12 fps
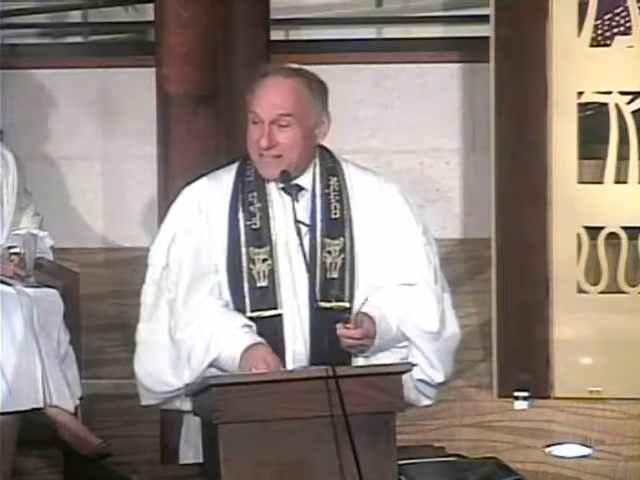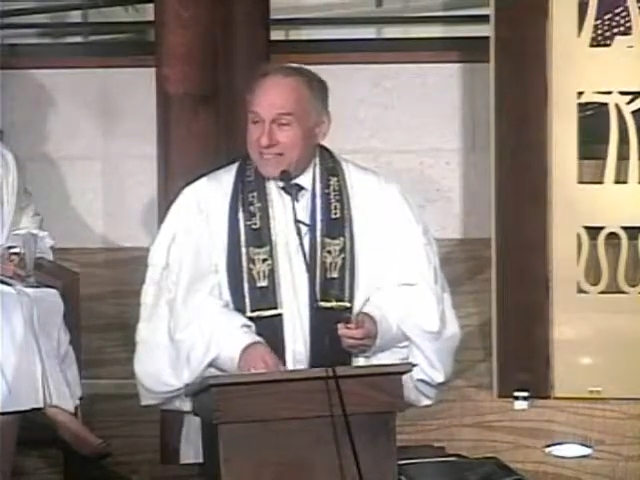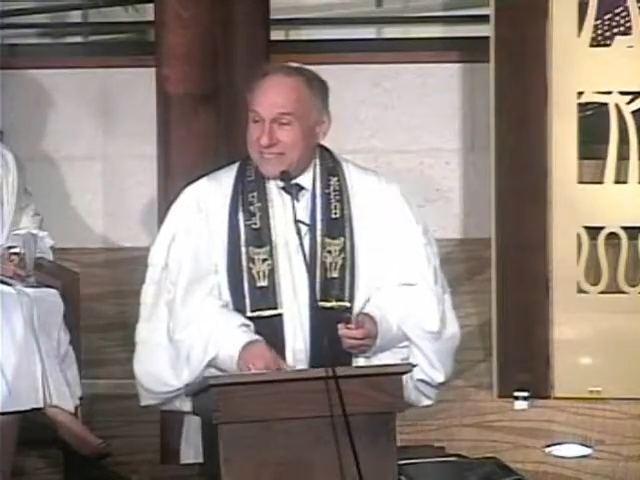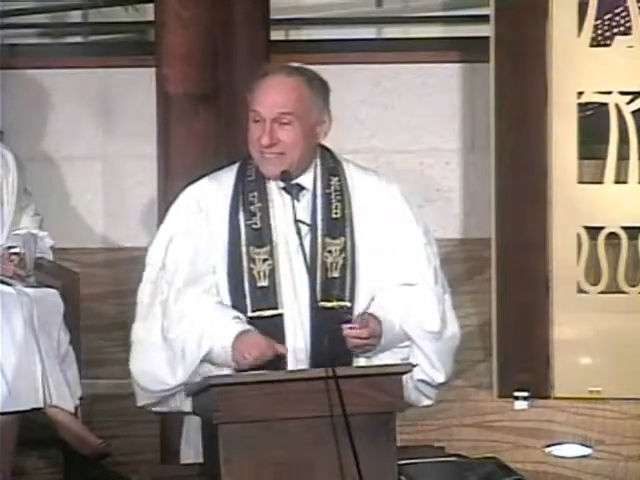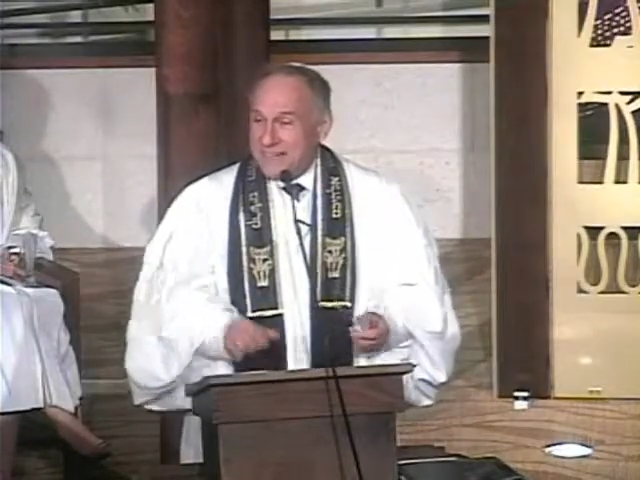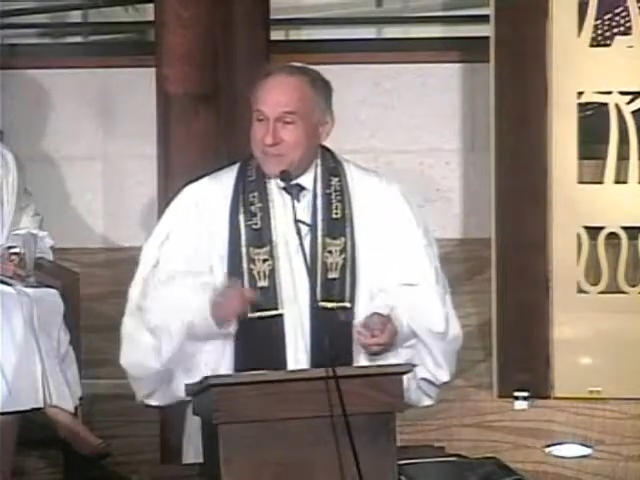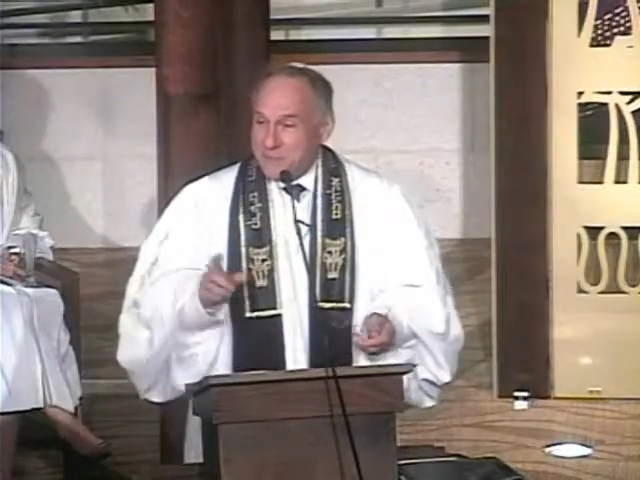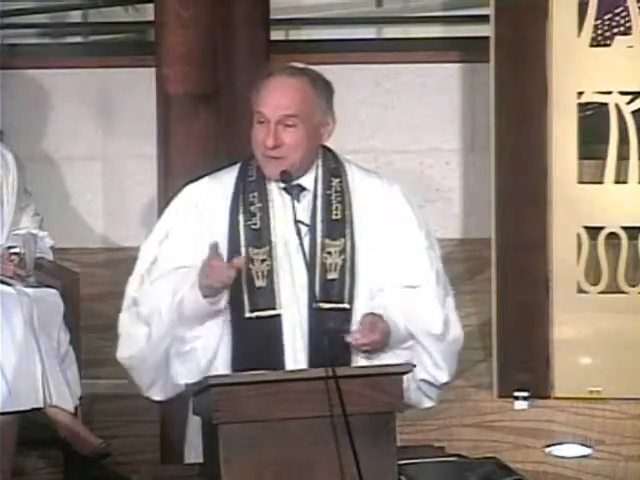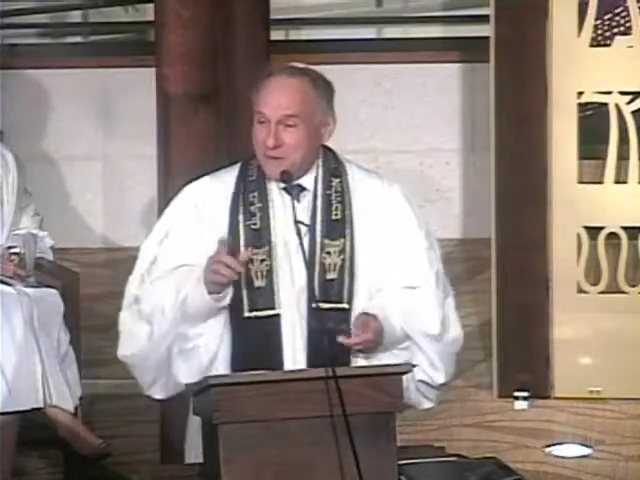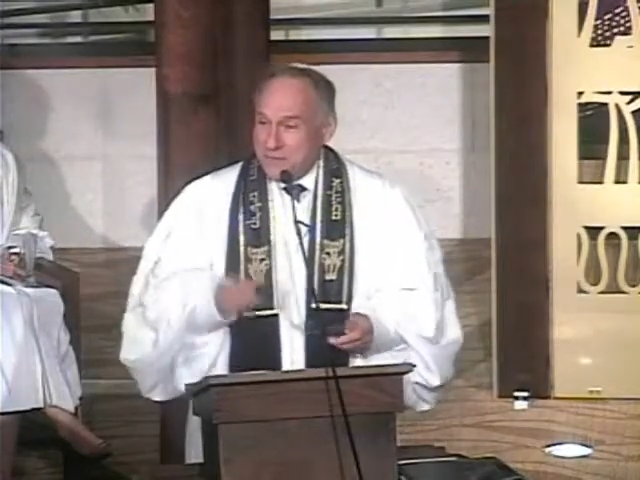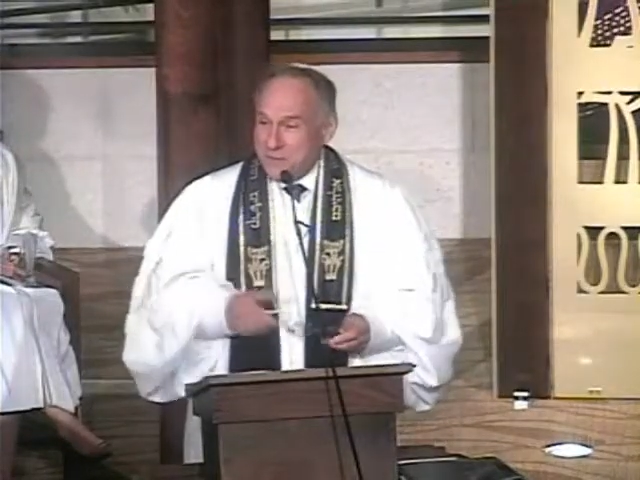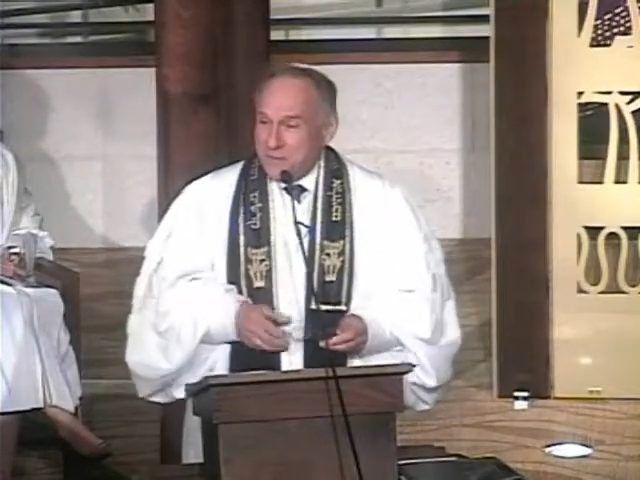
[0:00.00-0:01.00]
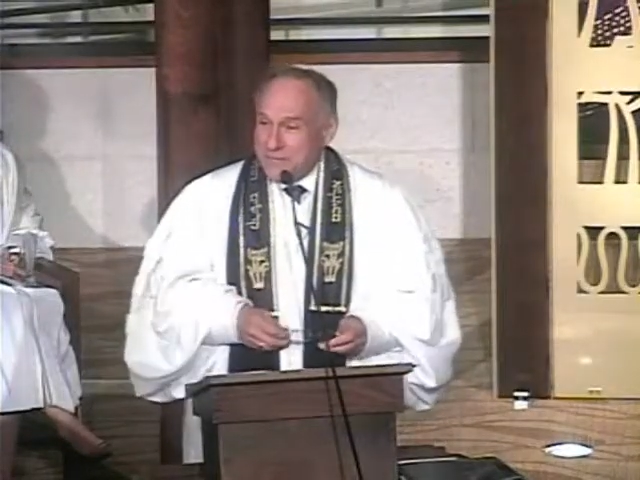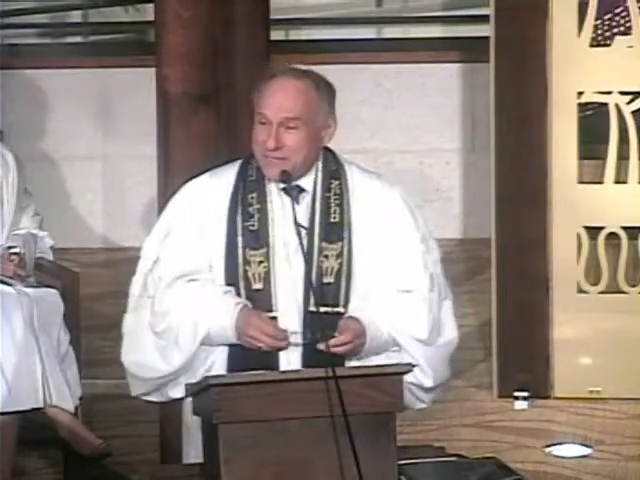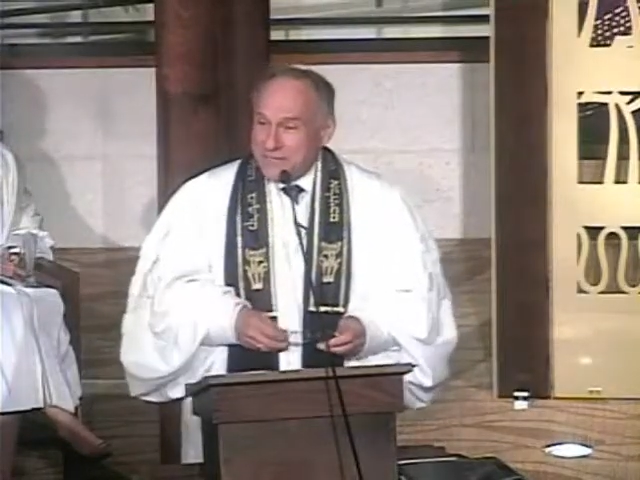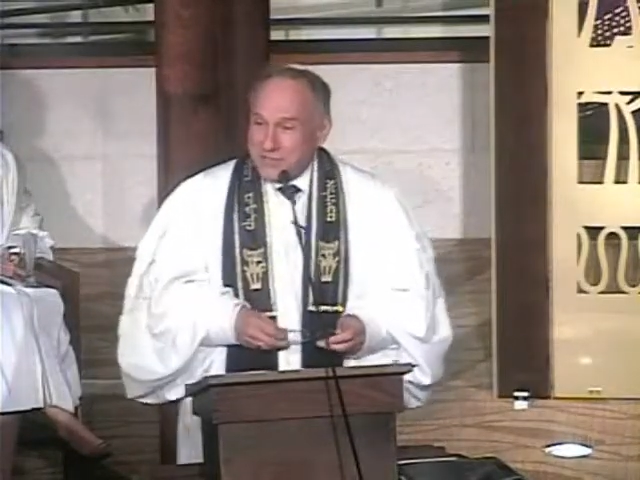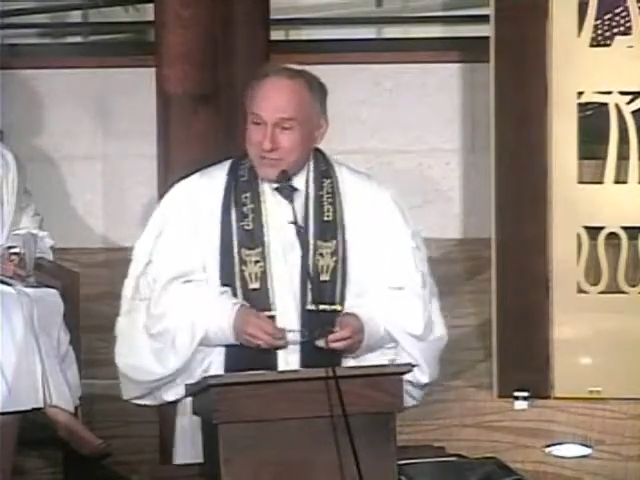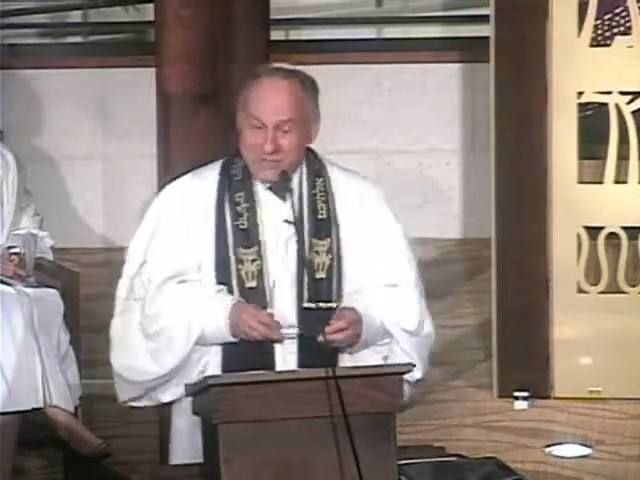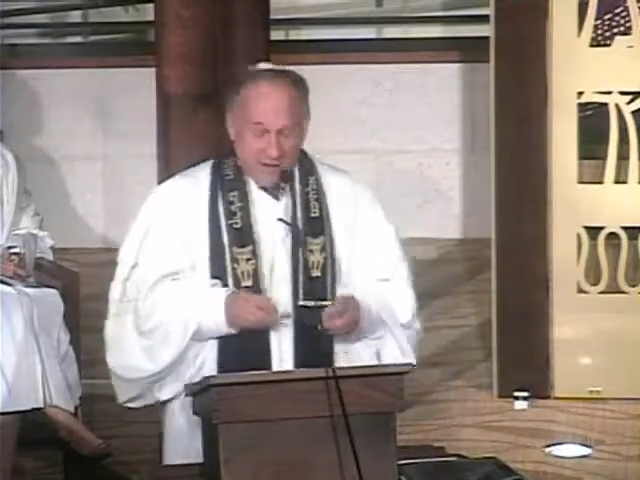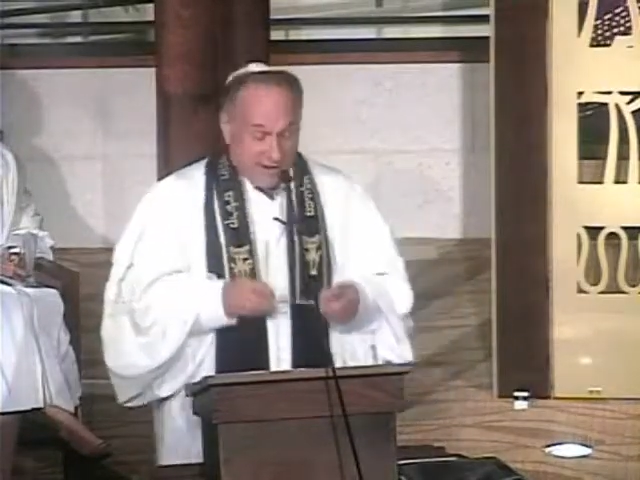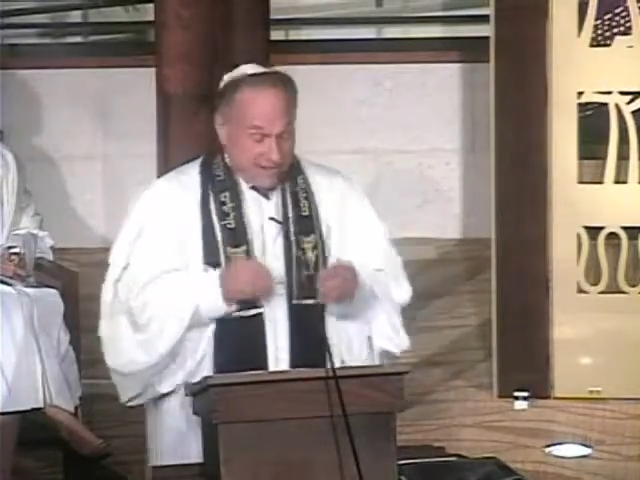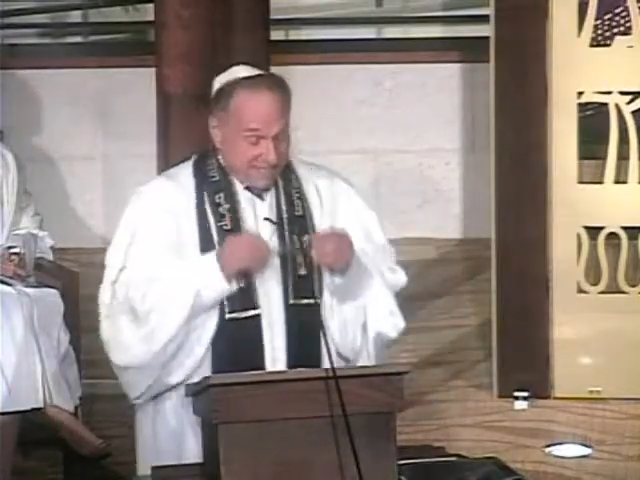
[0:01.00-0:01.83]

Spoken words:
these sites, but I want to read to you their